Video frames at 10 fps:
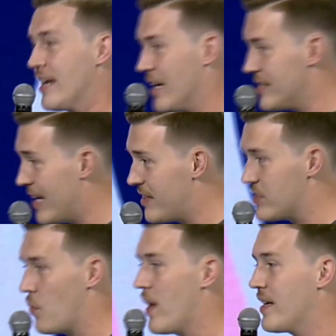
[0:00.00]
God, take
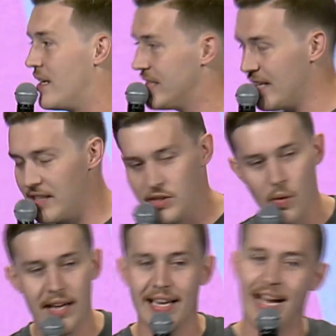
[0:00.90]
this away. God, take this
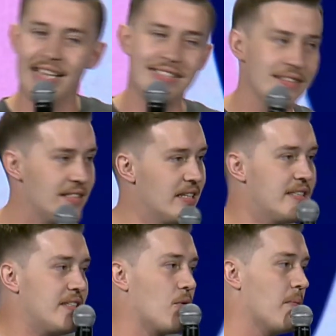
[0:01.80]
away. And yet I, it
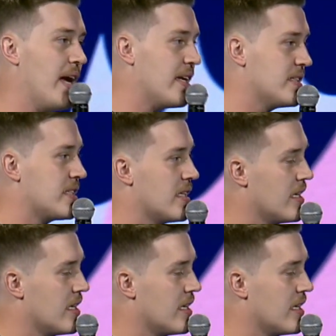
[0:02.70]
still remains.